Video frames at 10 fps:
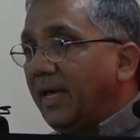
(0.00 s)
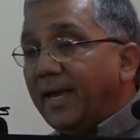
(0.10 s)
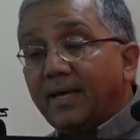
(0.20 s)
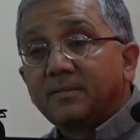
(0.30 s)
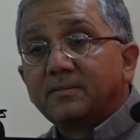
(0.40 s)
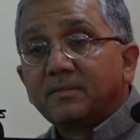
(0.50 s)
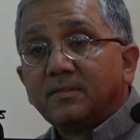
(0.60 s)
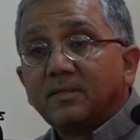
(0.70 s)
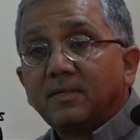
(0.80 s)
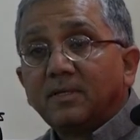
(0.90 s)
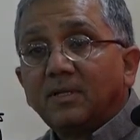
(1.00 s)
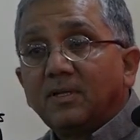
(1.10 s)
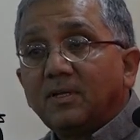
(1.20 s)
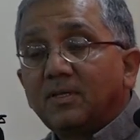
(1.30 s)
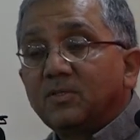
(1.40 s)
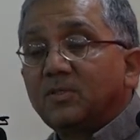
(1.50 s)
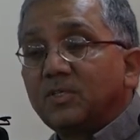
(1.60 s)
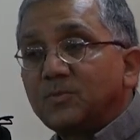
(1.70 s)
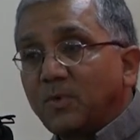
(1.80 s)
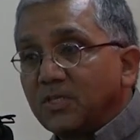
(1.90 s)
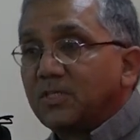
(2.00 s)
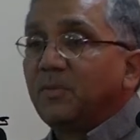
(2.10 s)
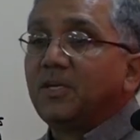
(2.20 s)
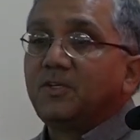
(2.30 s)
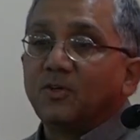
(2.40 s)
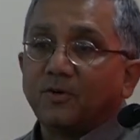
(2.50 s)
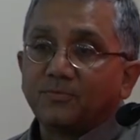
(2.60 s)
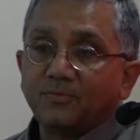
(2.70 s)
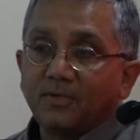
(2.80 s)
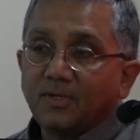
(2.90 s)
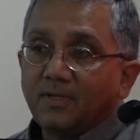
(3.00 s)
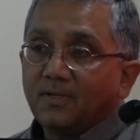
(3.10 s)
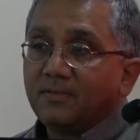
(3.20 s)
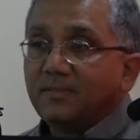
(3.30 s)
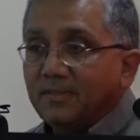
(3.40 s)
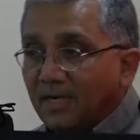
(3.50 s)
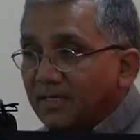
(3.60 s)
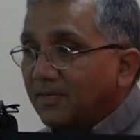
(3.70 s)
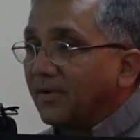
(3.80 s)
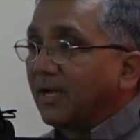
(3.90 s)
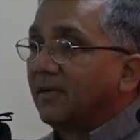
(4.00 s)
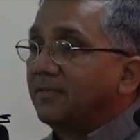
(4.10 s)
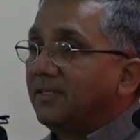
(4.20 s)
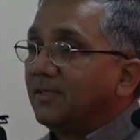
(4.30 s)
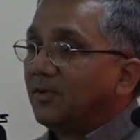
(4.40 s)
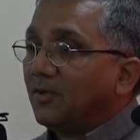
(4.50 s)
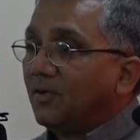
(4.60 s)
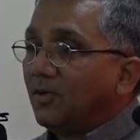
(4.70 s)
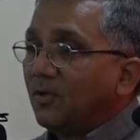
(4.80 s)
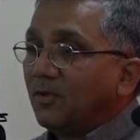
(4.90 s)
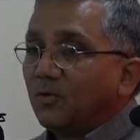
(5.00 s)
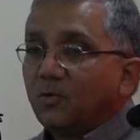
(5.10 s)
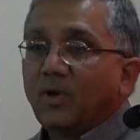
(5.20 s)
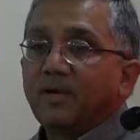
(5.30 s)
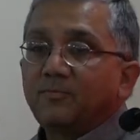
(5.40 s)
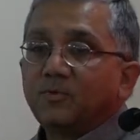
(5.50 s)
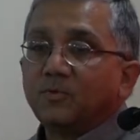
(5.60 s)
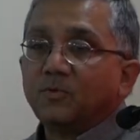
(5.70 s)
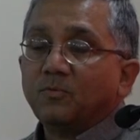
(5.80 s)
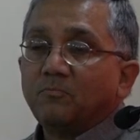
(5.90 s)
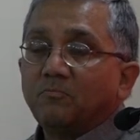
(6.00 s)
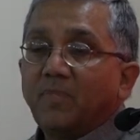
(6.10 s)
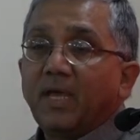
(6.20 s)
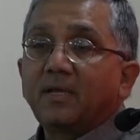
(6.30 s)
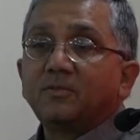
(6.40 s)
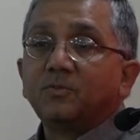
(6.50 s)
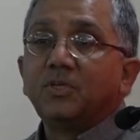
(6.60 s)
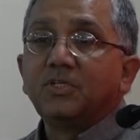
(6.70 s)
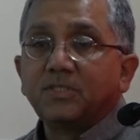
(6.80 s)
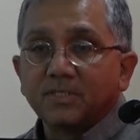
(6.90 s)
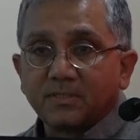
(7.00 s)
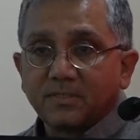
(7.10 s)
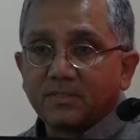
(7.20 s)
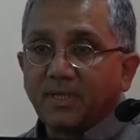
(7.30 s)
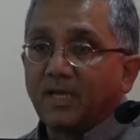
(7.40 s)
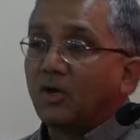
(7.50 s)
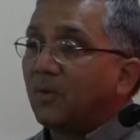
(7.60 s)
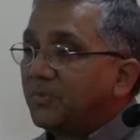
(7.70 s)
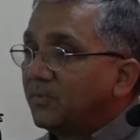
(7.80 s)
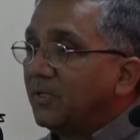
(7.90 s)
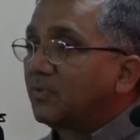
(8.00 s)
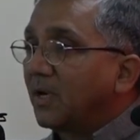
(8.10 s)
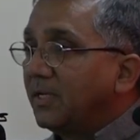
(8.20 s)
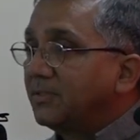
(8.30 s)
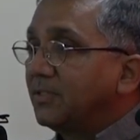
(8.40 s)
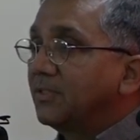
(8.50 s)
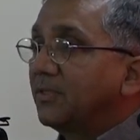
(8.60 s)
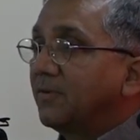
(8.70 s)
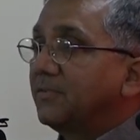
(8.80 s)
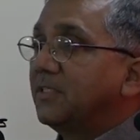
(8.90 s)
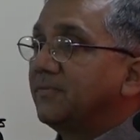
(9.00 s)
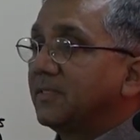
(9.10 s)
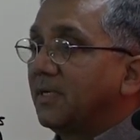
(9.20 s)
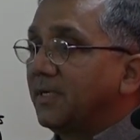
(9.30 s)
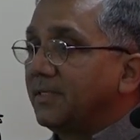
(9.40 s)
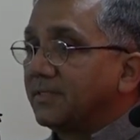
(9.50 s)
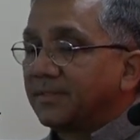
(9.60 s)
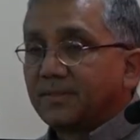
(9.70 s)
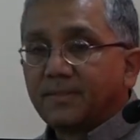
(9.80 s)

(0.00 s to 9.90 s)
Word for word: And it is the responsibility of the younger faculty who have to make judicious and optimal utilization of these facilities.